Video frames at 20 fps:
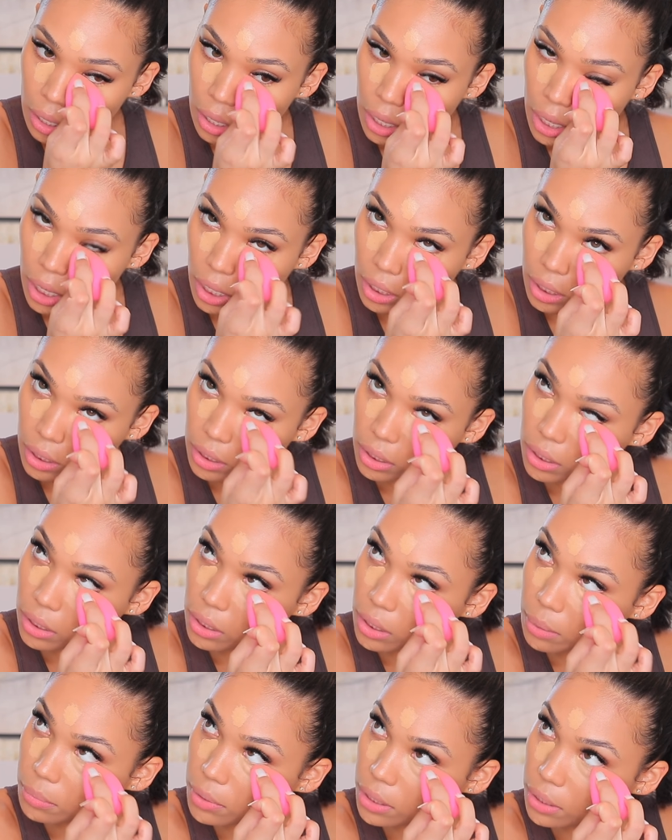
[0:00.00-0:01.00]
and
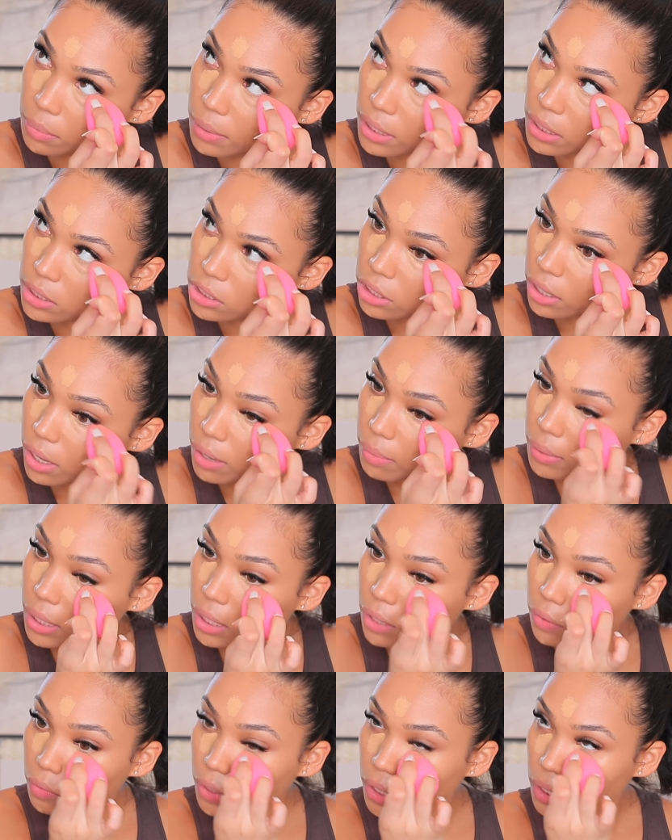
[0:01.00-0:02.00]
I'm gonna make sure I'm like
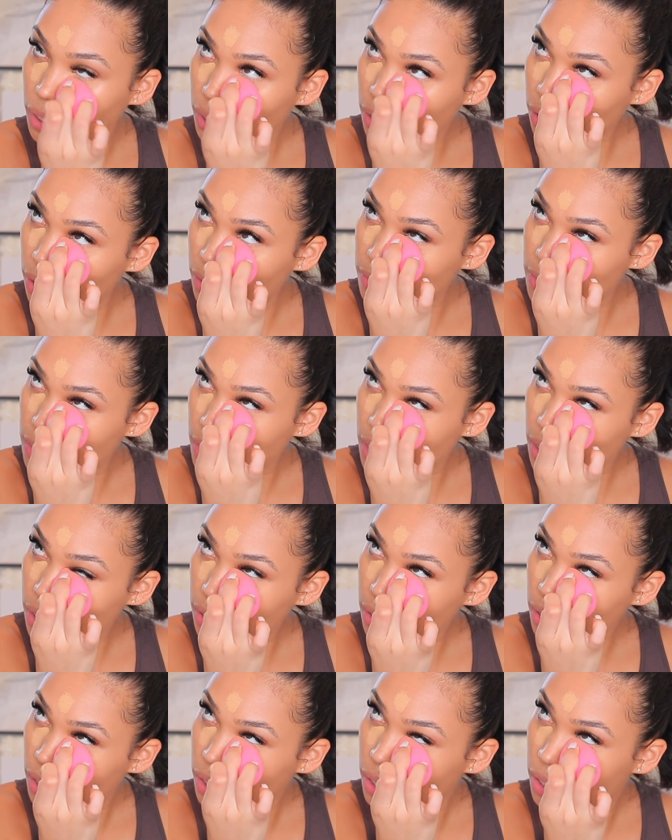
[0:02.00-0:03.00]
really lifting
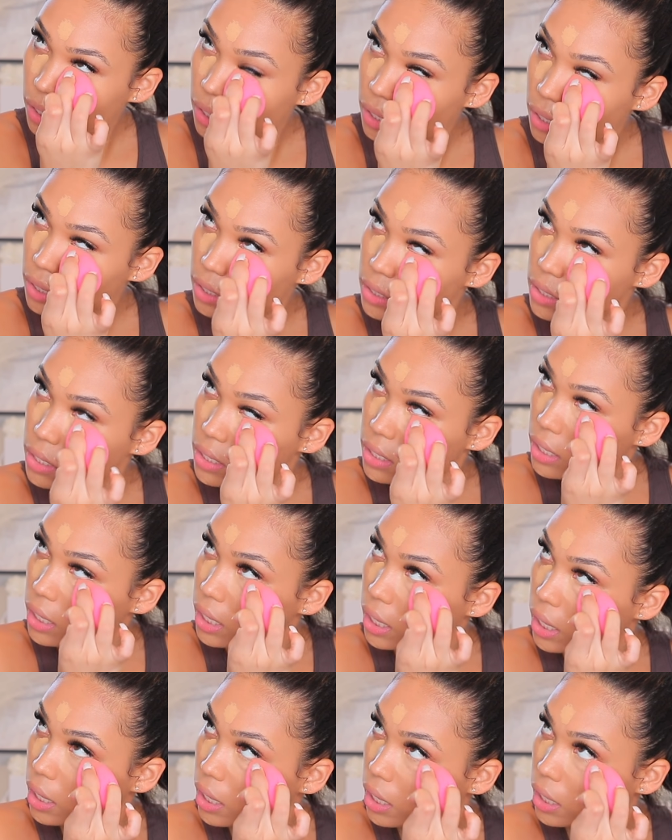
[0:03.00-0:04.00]
to
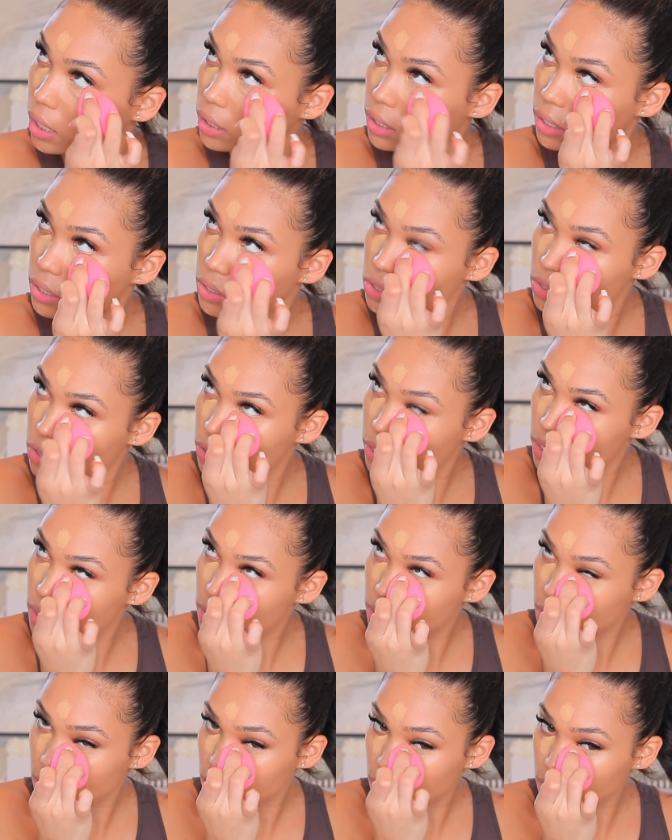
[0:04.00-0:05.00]
get in those
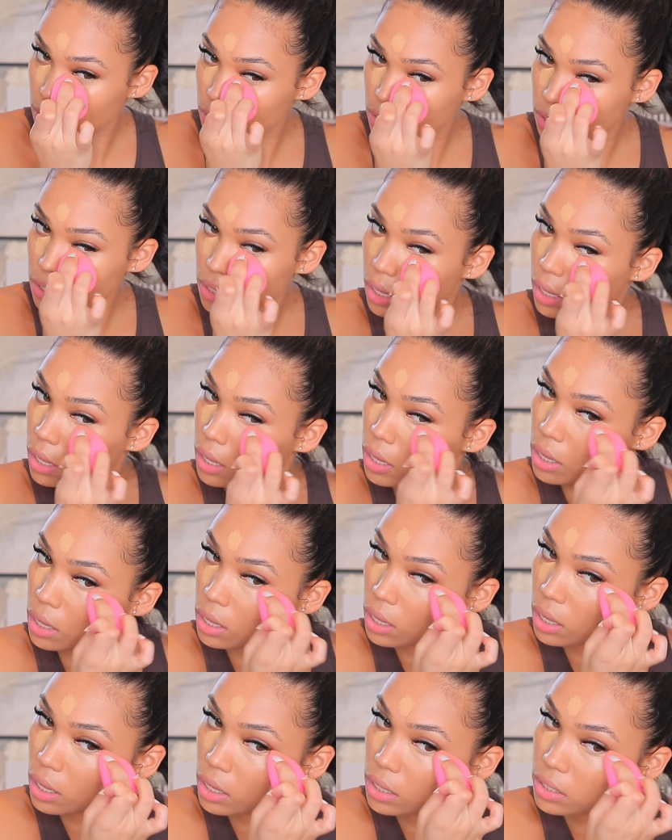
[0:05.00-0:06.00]
creases
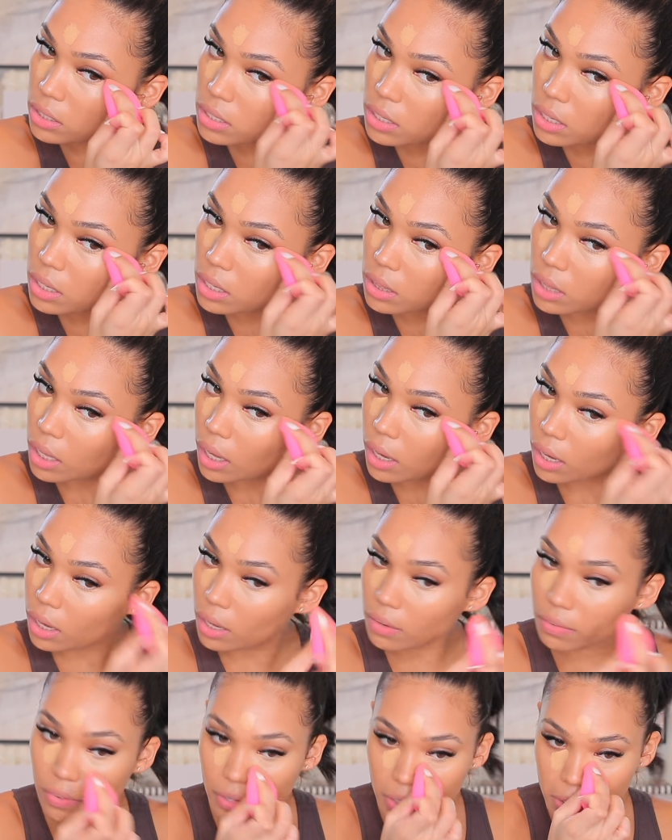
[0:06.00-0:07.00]
to get that
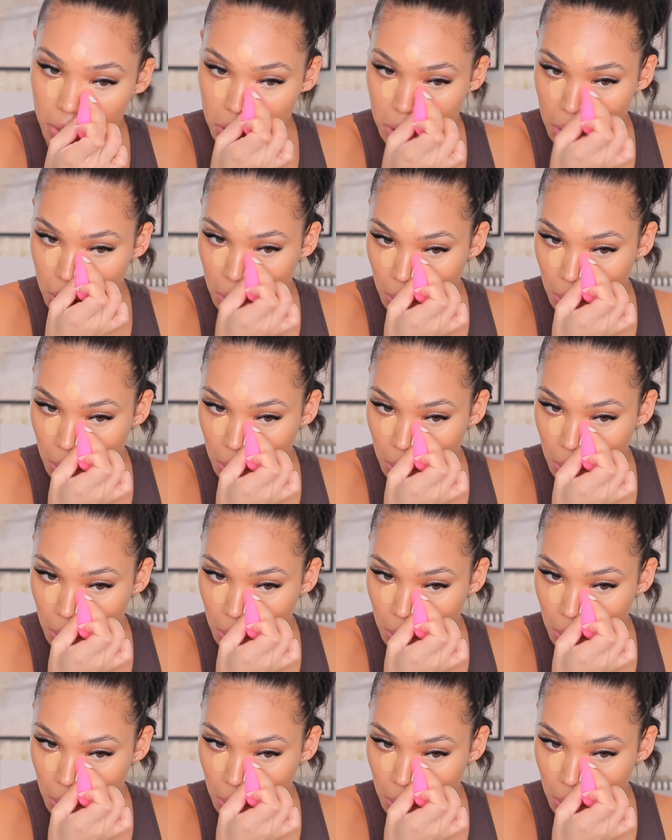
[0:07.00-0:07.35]
coverage.